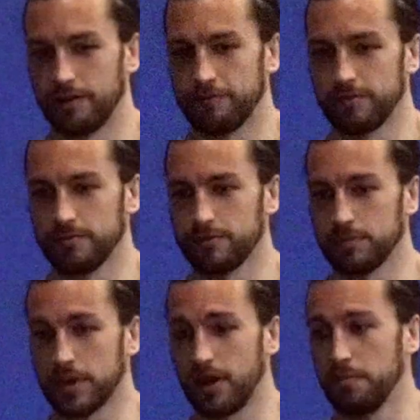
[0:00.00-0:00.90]

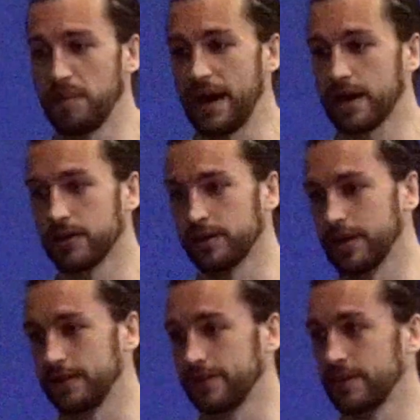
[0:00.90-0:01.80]
From the comeback and
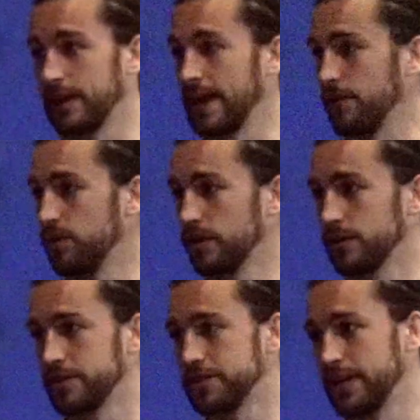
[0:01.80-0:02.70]
then to the late one
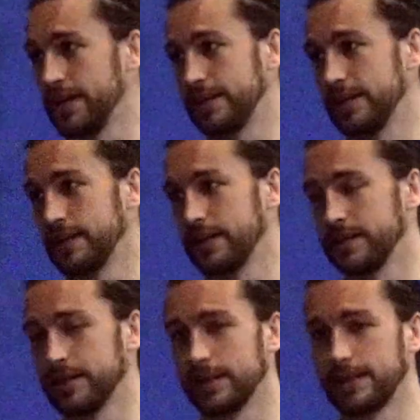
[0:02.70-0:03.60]
conceding
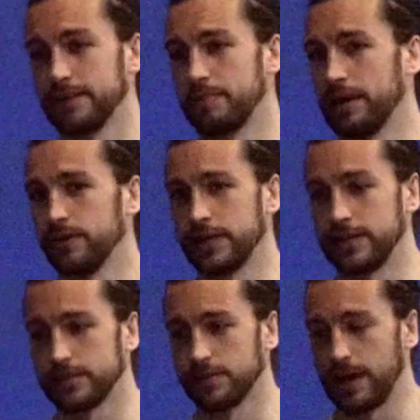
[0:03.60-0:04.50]
and then the
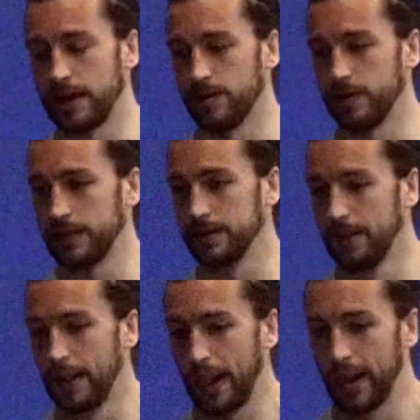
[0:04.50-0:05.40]
penalties and the way that went.
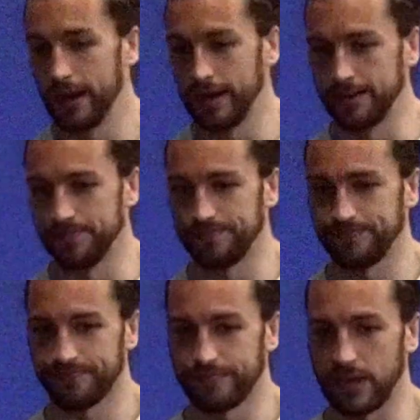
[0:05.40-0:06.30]

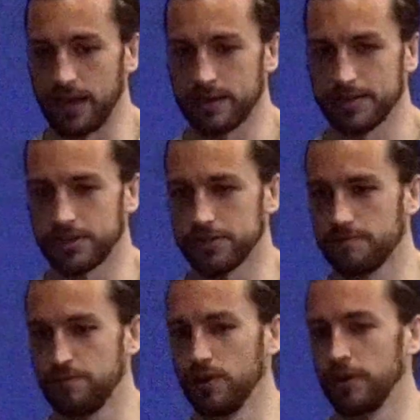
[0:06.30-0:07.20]
It's just
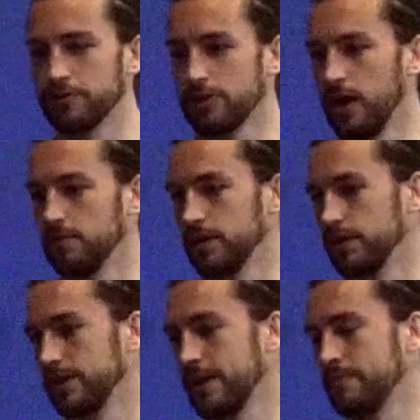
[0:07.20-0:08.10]
full of
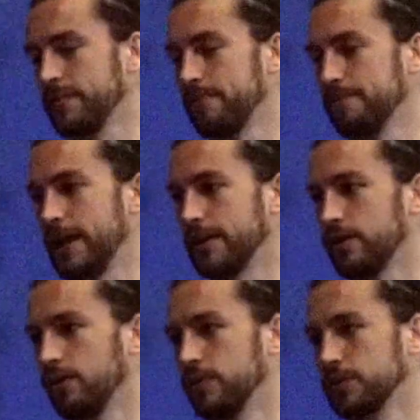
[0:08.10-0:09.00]
drama, and that made
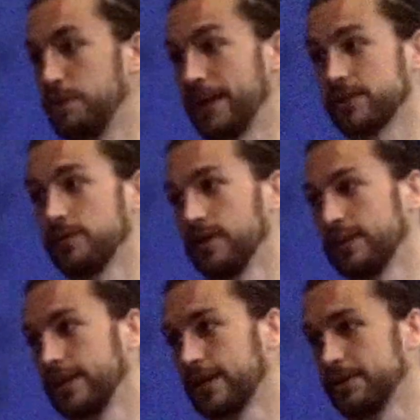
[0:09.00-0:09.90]
the whole spectacle, I
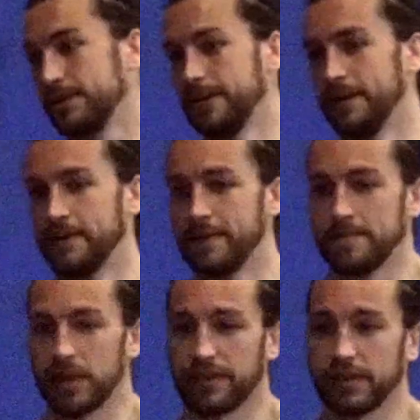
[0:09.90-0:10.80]
think. And
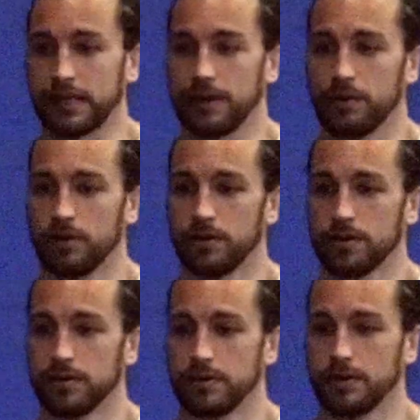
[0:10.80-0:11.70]
I think that
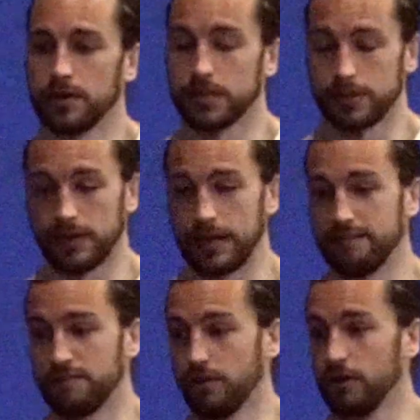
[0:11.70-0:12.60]
will
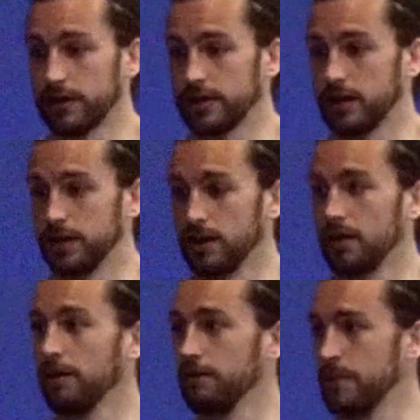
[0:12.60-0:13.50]
live long in a
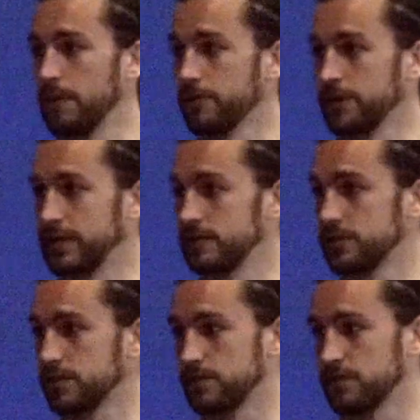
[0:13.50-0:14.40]
lot of memories,
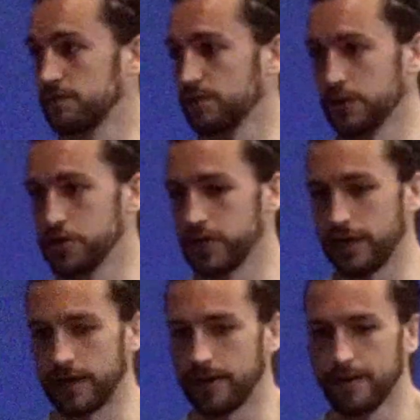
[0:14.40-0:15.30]
just for the
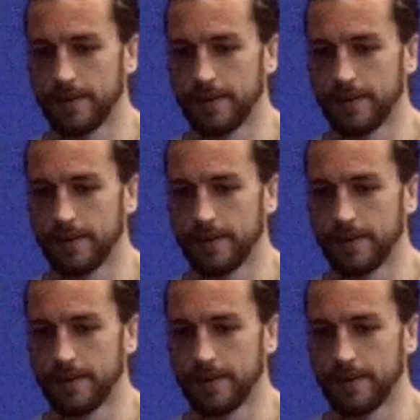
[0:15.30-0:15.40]
sheer,